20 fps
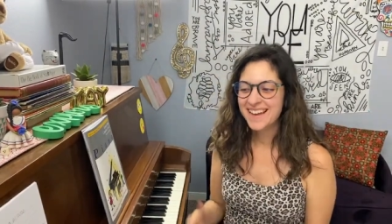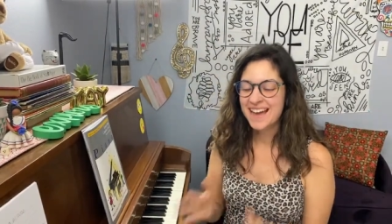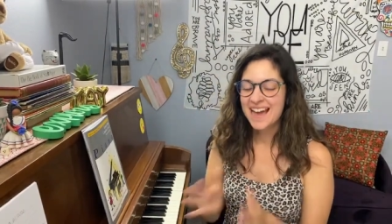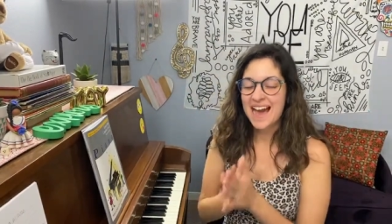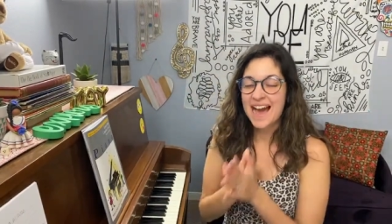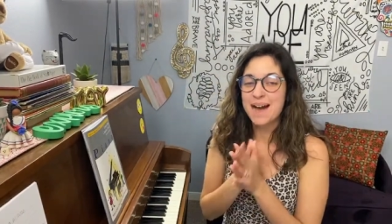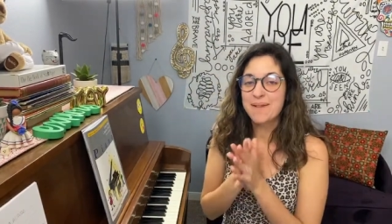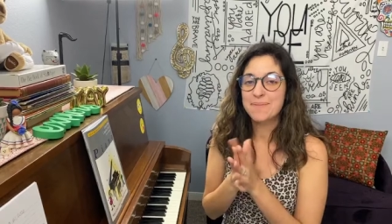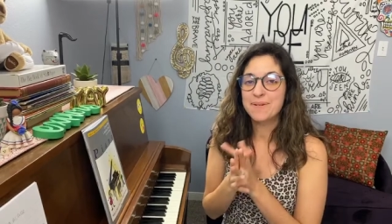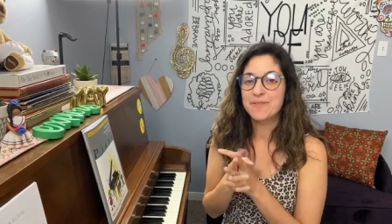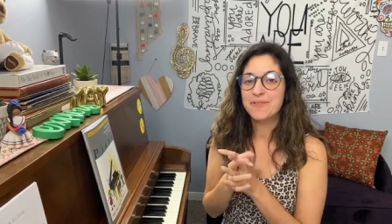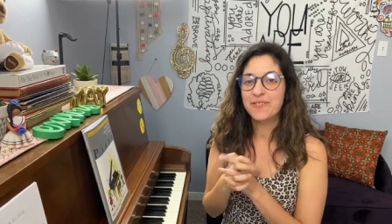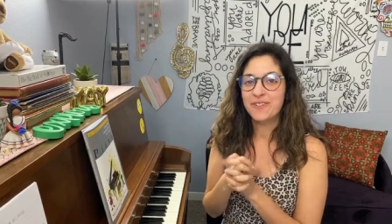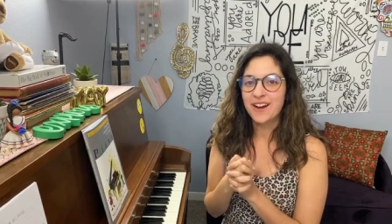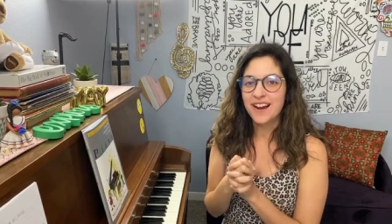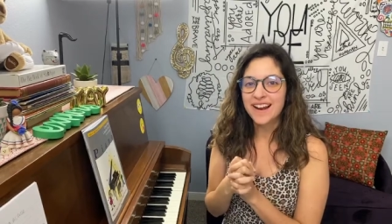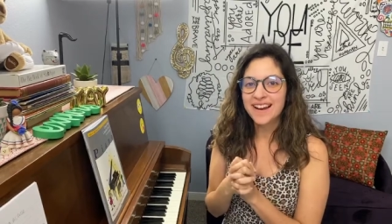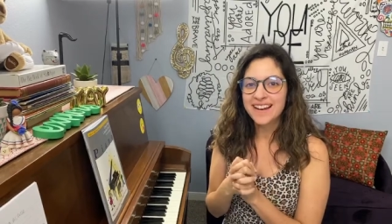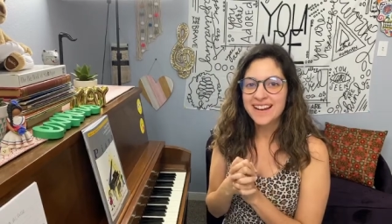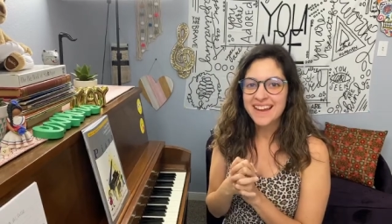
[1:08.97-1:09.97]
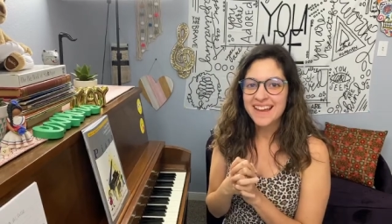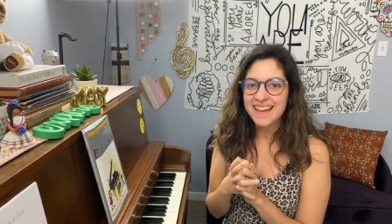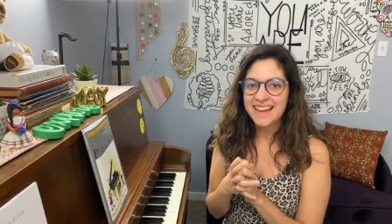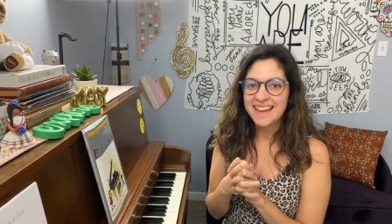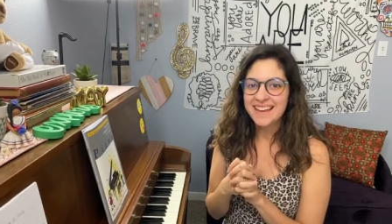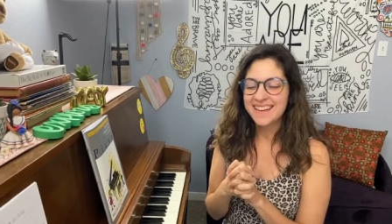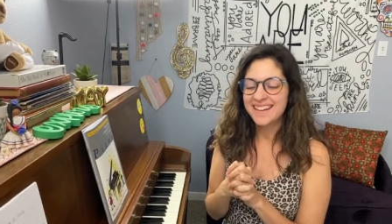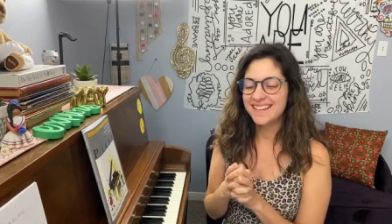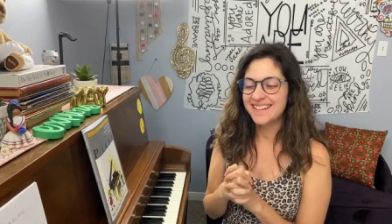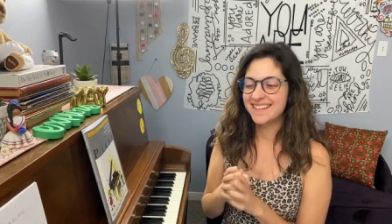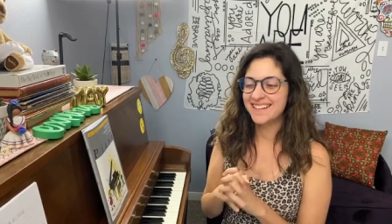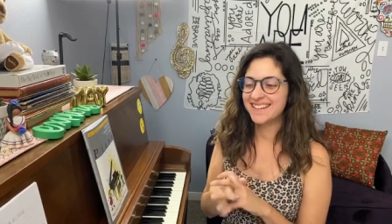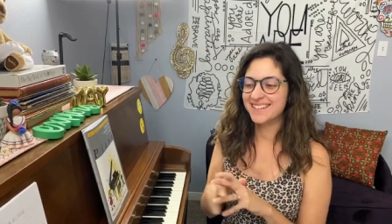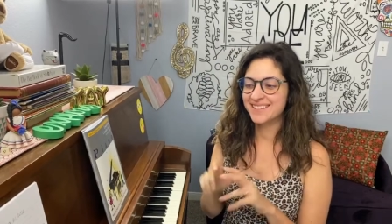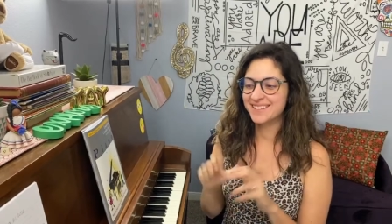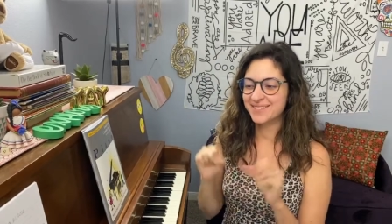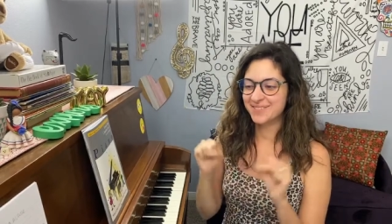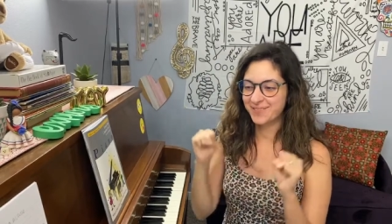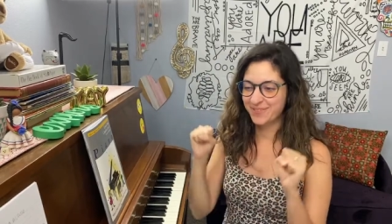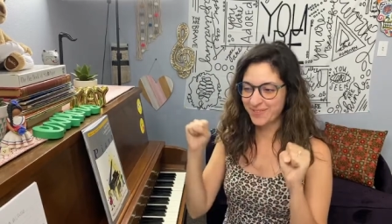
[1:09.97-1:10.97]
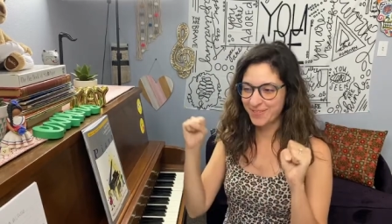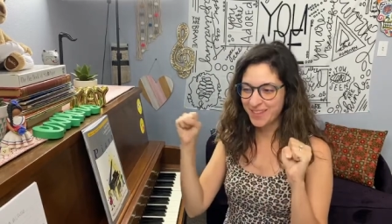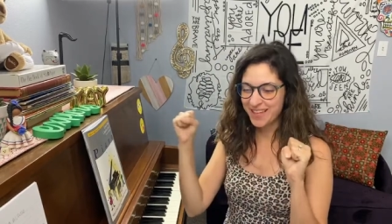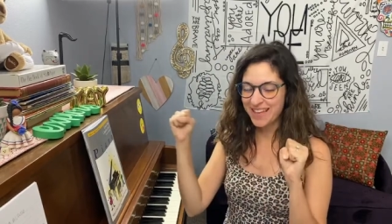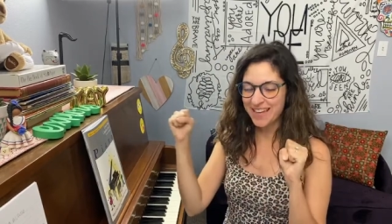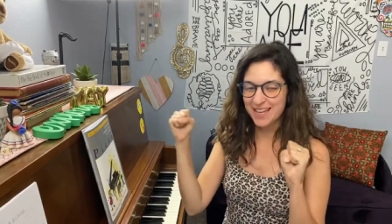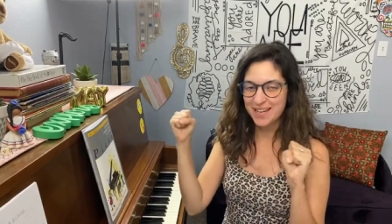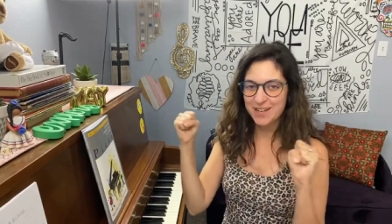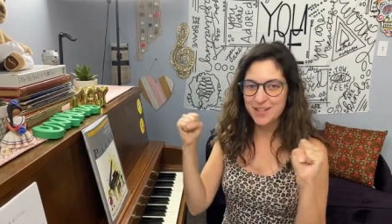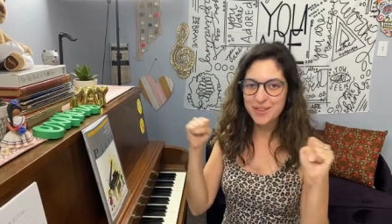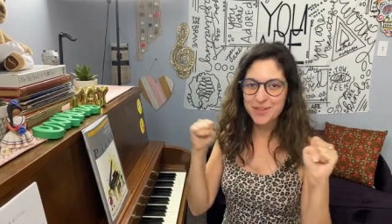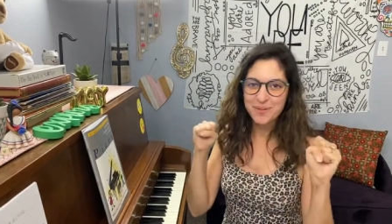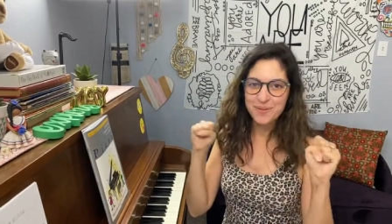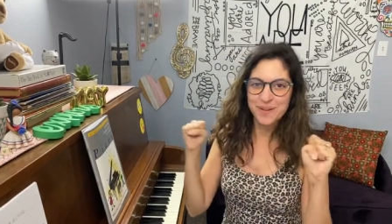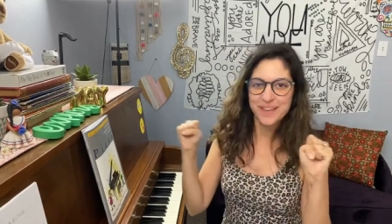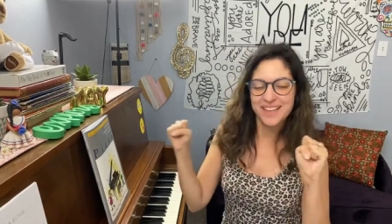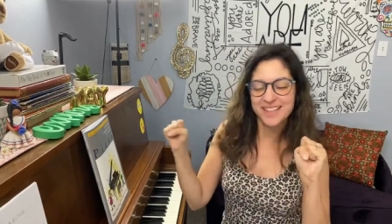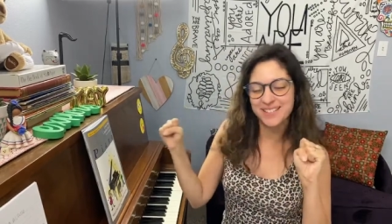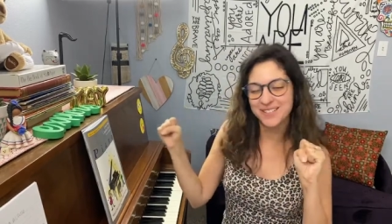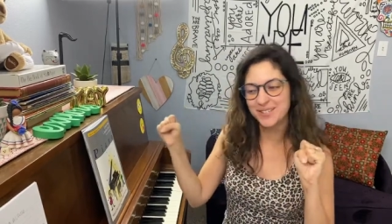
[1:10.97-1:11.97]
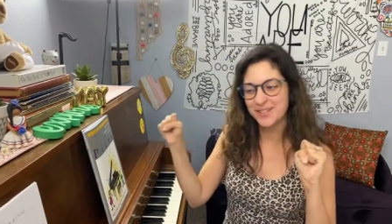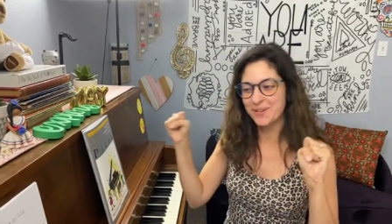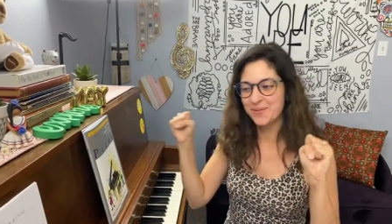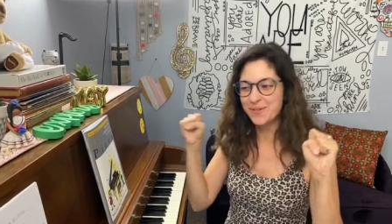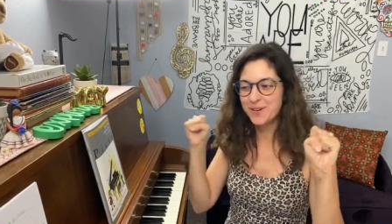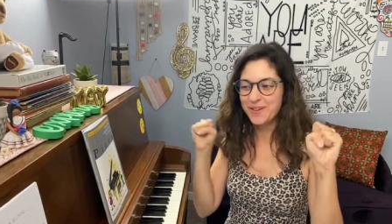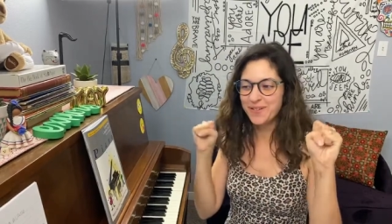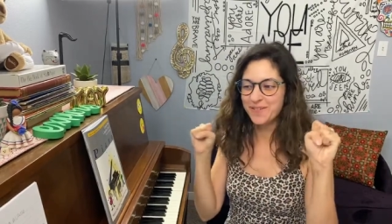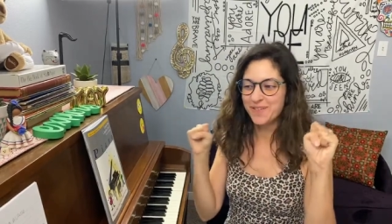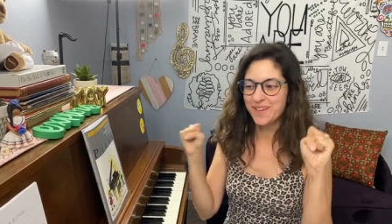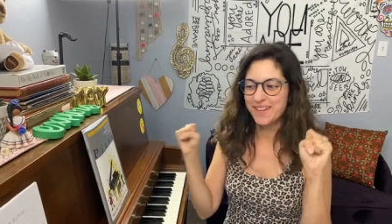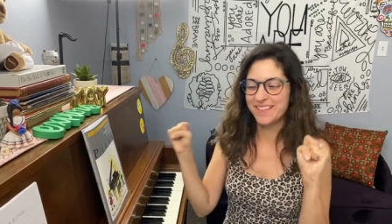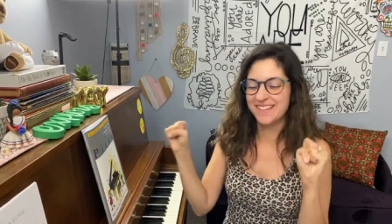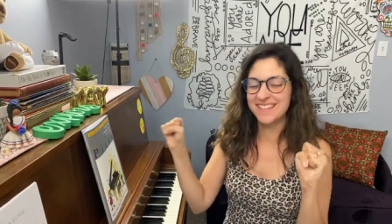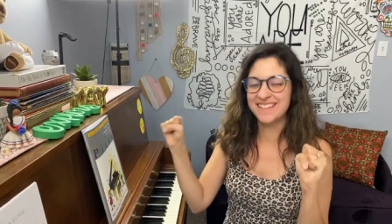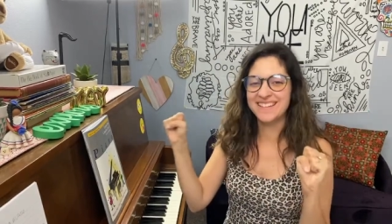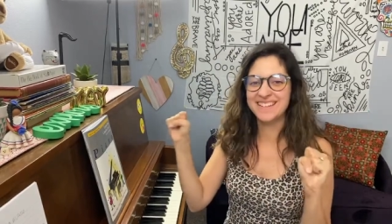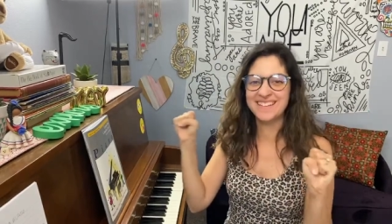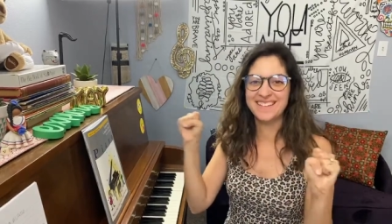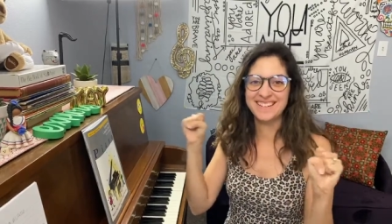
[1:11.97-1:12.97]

Happy Friday. It's the end of the week, so we're feeling